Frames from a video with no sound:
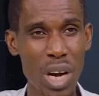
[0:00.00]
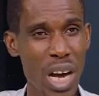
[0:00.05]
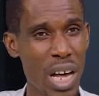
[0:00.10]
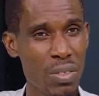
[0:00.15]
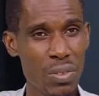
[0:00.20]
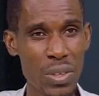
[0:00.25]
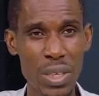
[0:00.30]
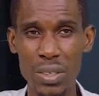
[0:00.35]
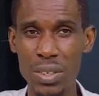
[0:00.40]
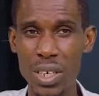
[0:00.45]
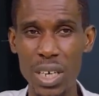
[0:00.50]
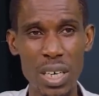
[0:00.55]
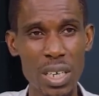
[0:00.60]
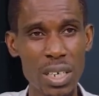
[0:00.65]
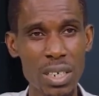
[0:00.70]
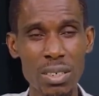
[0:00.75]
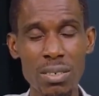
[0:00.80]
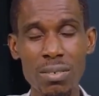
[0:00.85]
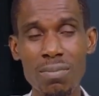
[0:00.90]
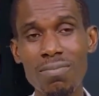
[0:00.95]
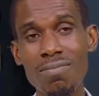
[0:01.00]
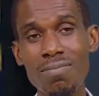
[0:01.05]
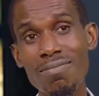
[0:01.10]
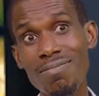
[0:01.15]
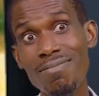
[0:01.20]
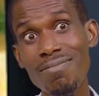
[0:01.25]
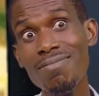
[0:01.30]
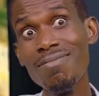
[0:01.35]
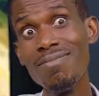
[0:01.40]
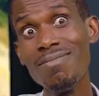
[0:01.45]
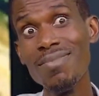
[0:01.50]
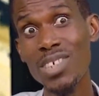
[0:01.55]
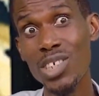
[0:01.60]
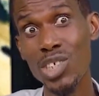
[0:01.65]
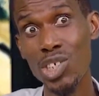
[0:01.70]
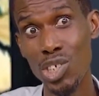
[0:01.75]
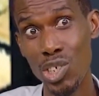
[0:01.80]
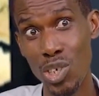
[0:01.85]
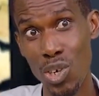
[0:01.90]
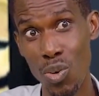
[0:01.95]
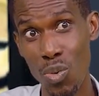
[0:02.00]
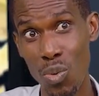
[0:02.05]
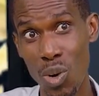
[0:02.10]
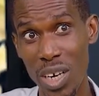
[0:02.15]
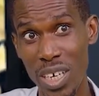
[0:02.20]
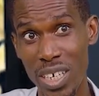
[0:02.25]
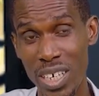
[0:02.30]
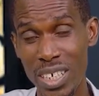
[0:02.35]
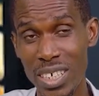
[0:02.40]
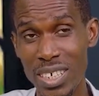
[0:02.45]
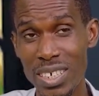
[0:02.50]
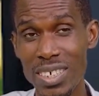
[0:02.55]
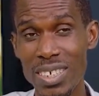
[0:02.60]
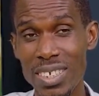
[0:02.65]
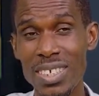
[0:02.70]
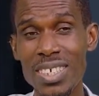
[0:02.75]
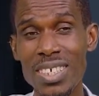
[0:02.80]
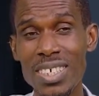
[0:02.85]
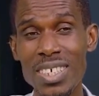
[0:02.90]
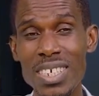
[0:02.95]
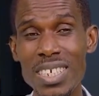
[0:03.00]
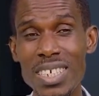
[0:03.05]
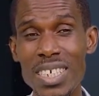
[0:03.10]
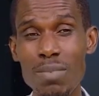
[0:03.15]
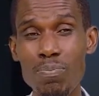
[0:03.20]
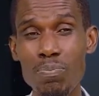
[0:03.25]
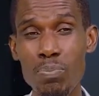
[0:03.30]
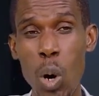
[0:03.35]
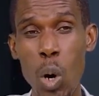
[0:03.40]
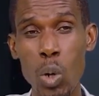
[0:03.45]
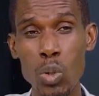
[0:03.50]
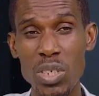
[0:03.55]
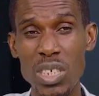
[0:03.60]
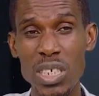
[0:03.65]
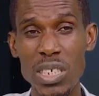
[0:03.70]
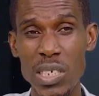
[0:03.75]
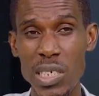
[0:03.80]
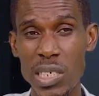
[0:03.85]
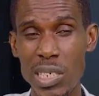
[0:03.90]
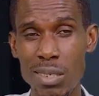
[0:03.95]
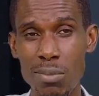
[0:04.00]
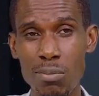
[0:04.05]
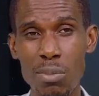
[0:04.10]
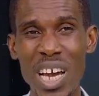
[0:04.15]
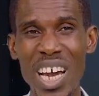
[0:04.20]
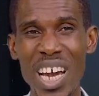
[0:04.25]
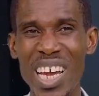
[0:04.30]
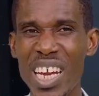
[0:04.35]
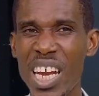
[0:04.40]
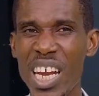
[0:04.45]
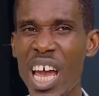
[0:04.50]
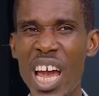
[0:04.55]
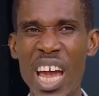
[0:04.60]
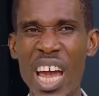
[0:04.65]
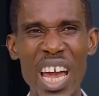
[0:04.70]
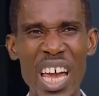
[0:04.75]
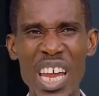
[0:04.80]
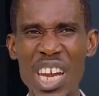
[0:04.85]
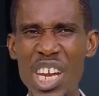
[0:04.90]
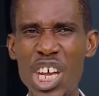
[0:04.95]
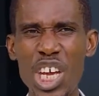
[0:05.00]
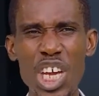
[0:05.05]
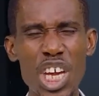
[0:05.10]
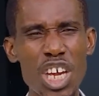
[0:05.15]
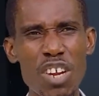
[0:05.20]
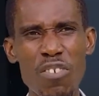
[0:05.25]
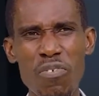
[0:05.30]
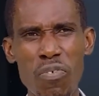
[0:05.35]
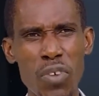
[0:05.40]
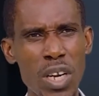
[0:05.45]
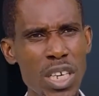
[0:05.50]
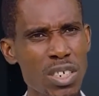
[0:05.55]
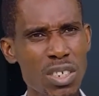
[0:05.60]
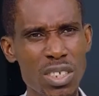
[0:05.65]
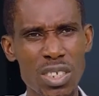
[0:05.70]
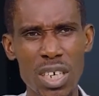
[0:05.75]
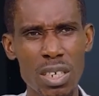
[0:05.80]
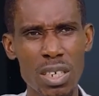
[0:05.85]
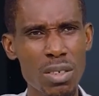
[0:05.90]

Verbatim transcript: rather than, you know what it is, nepotism and any influence